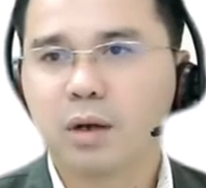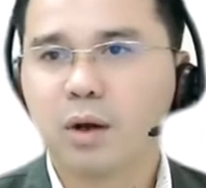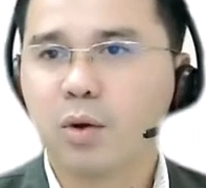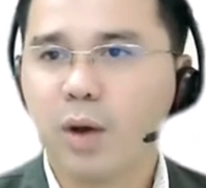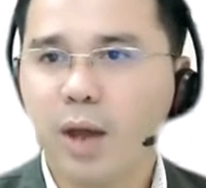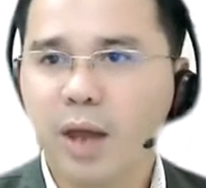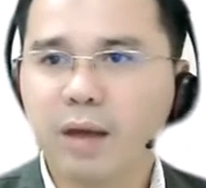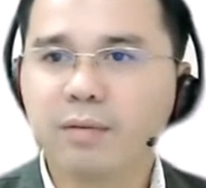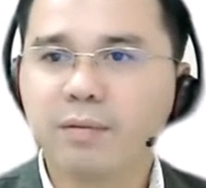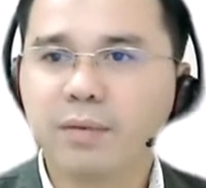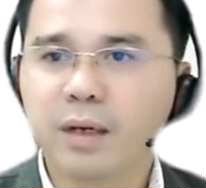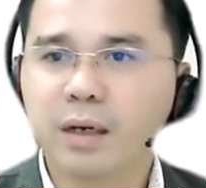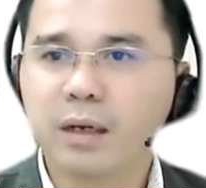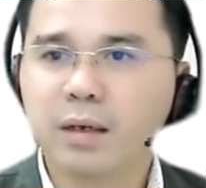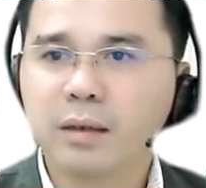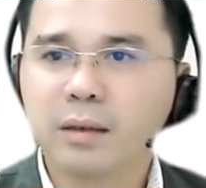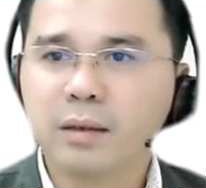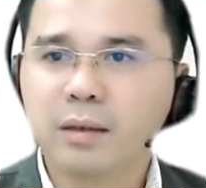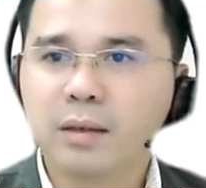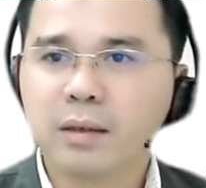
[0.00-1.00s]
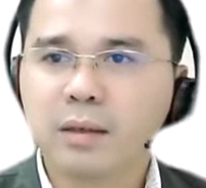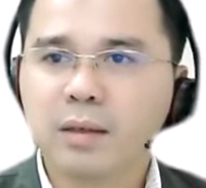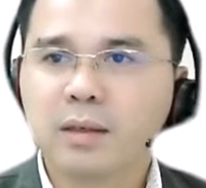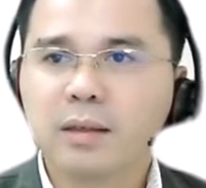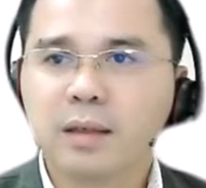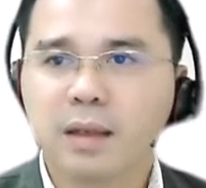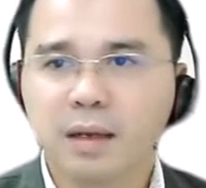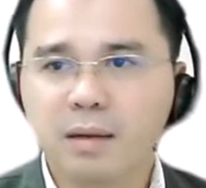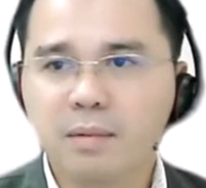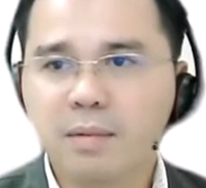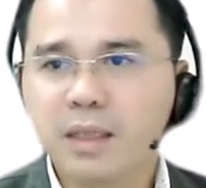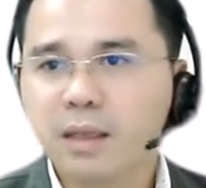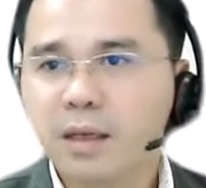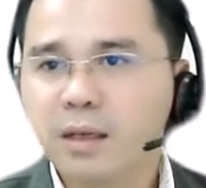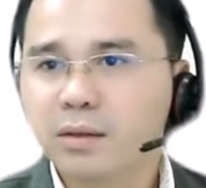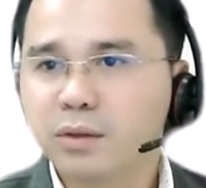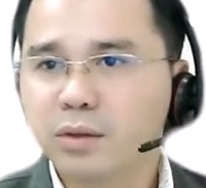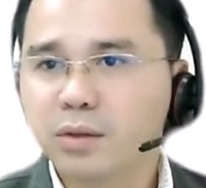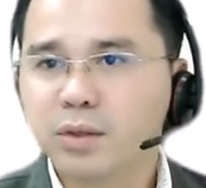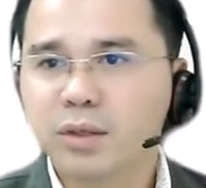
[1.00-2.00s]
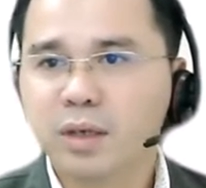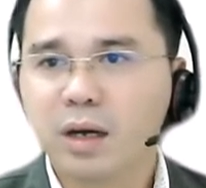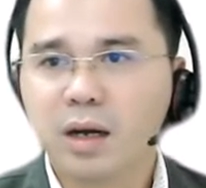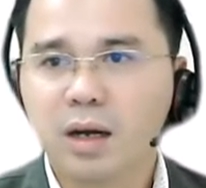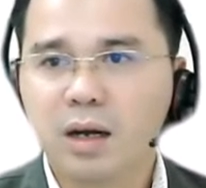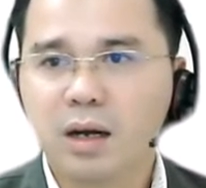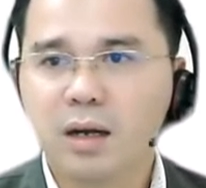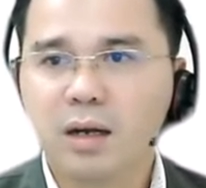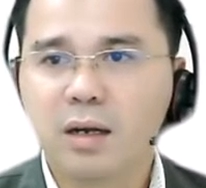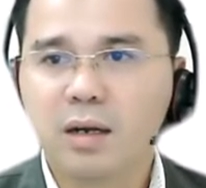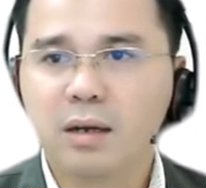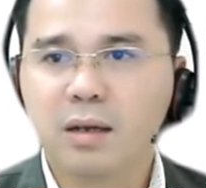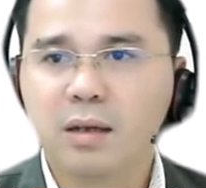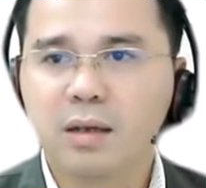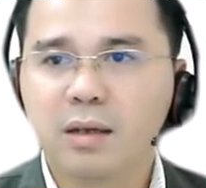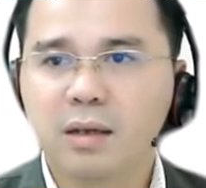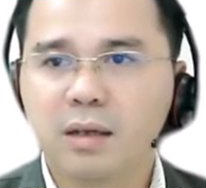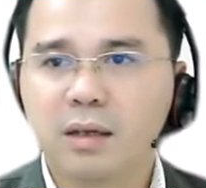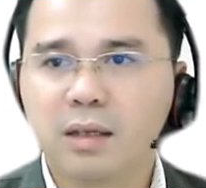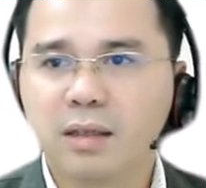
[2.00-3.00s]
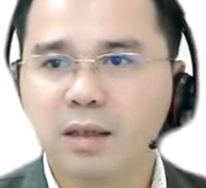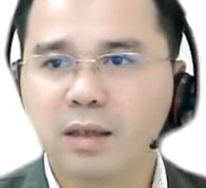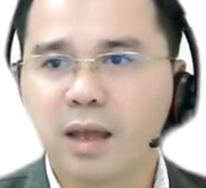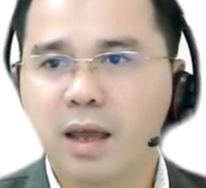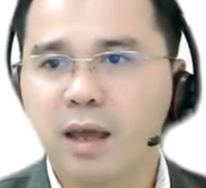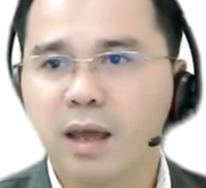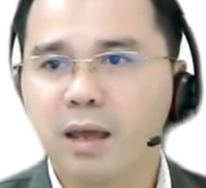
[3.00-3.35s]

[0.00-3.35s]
However, the limitations are it